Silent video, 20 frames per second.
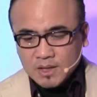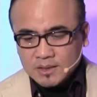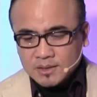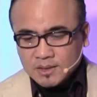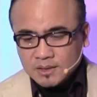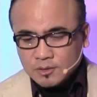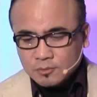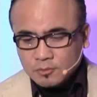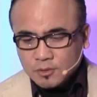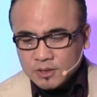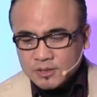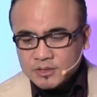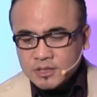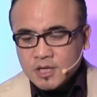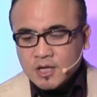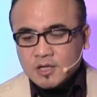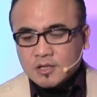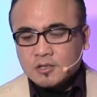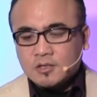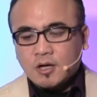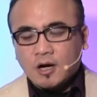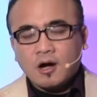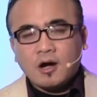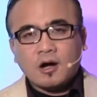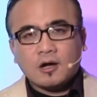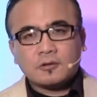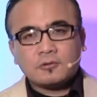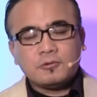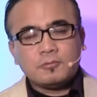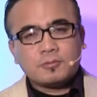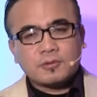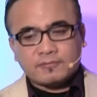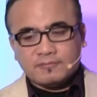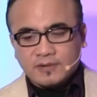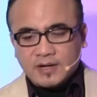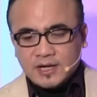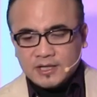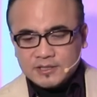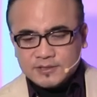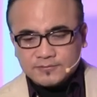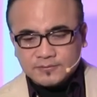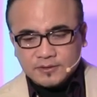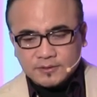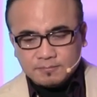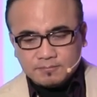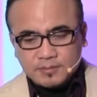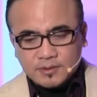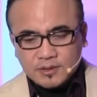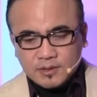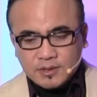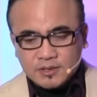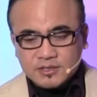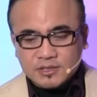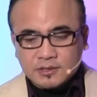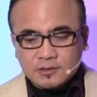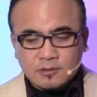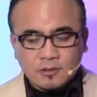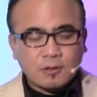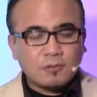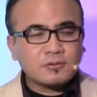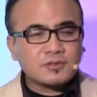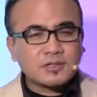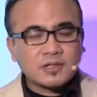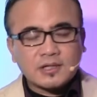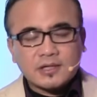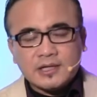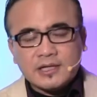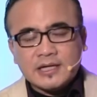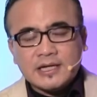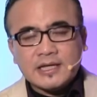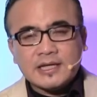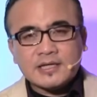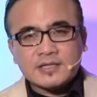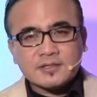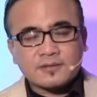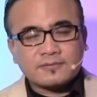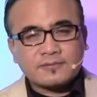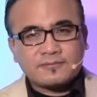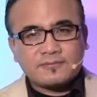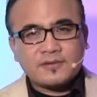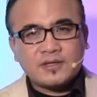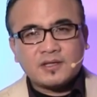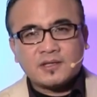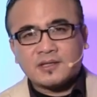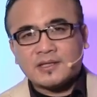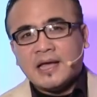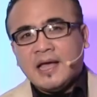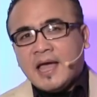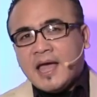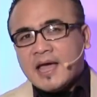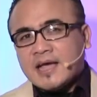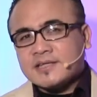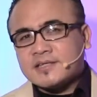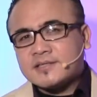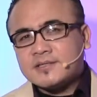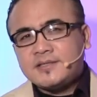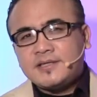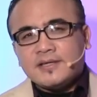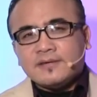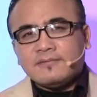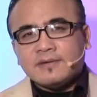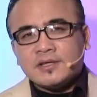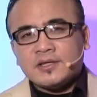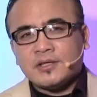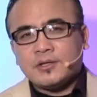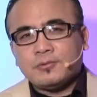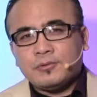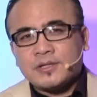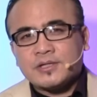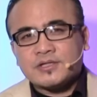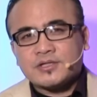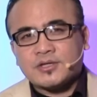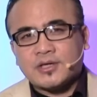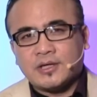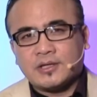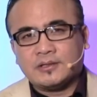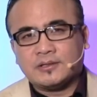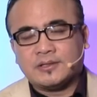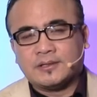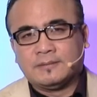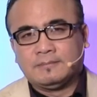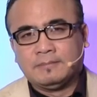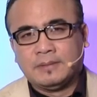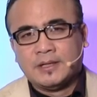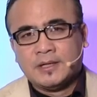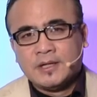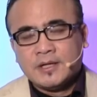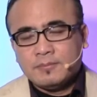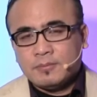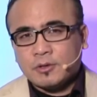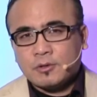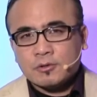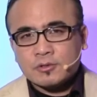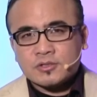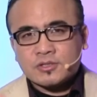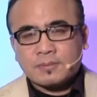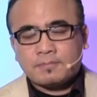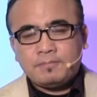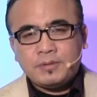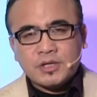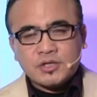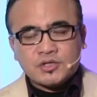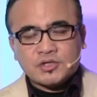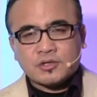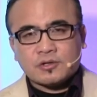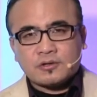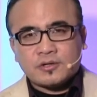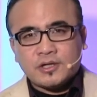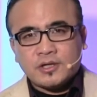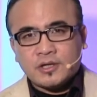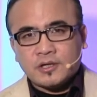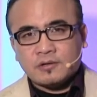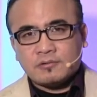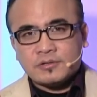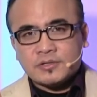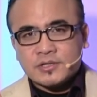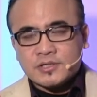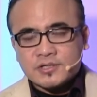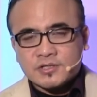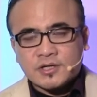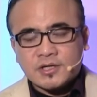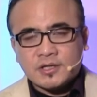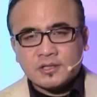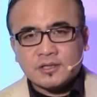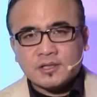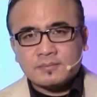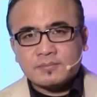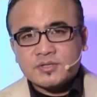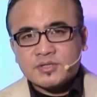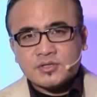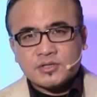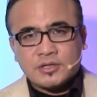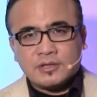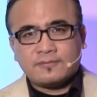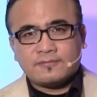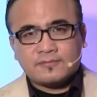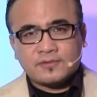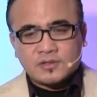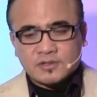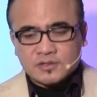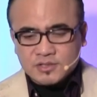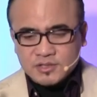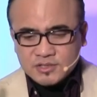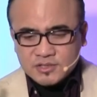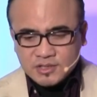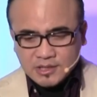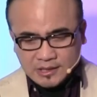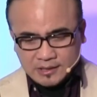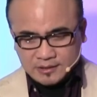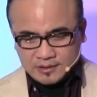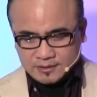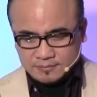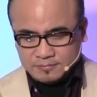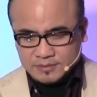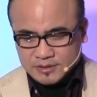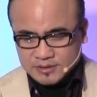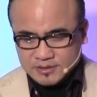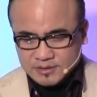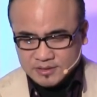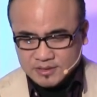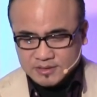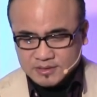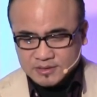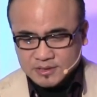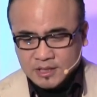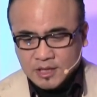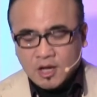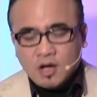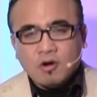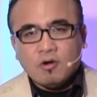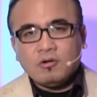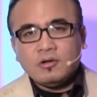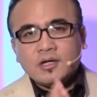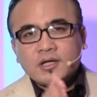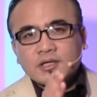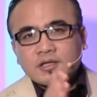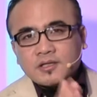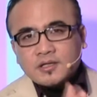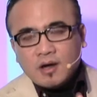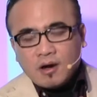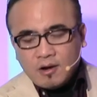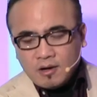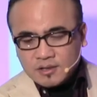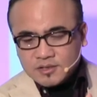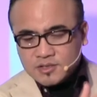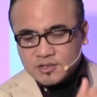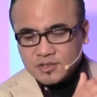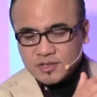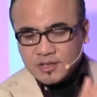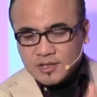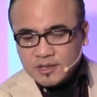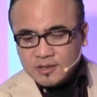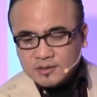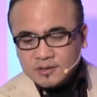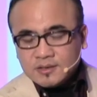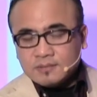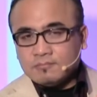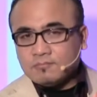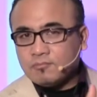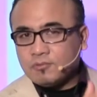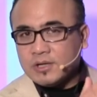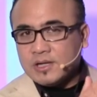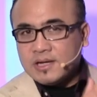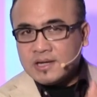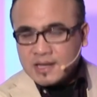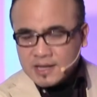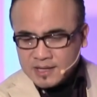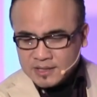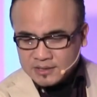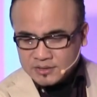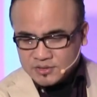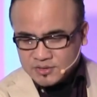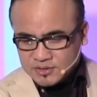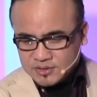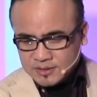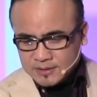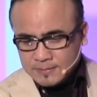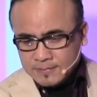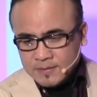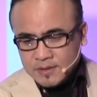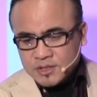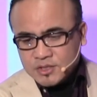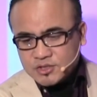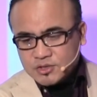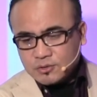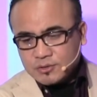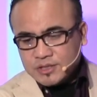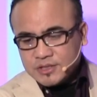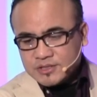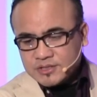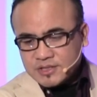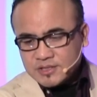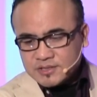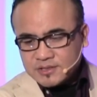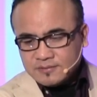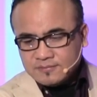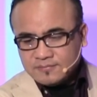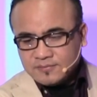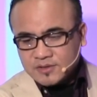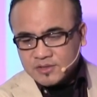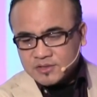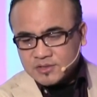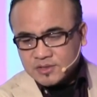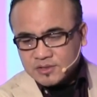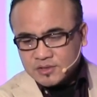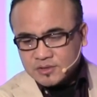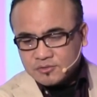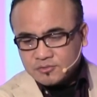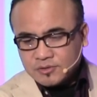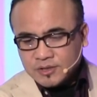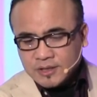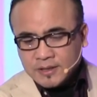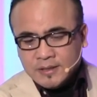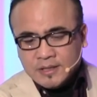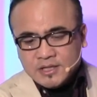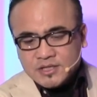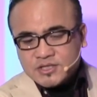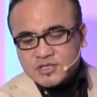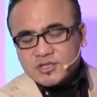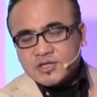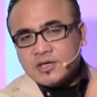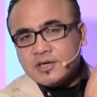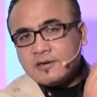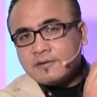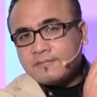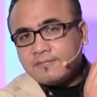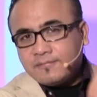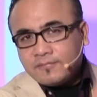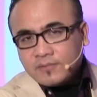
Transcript: In other words, God who provides for the birds and clothes the lilies of the field has given you his kingdom. Because the picture here is his kingdom. Seek first his kingdom, he says. Only God's kingdom will last. So he says in verse 33, seek